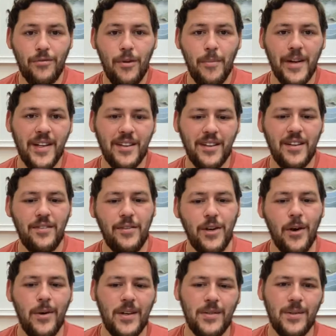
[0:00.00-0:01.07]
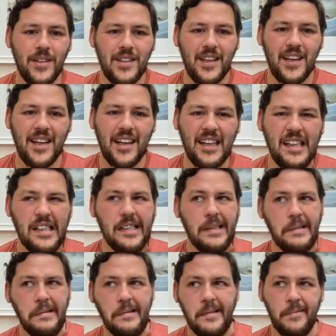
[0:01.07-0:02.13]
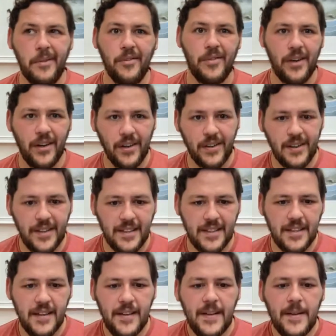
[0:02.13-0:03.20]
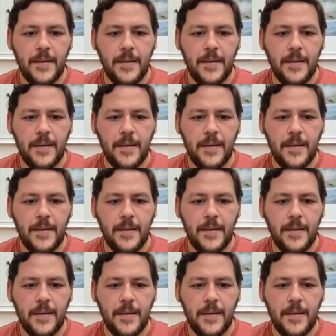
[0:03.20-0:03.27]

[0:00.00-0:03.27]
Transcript: from it than if you go into it thinking, oh, I'm not very good at this.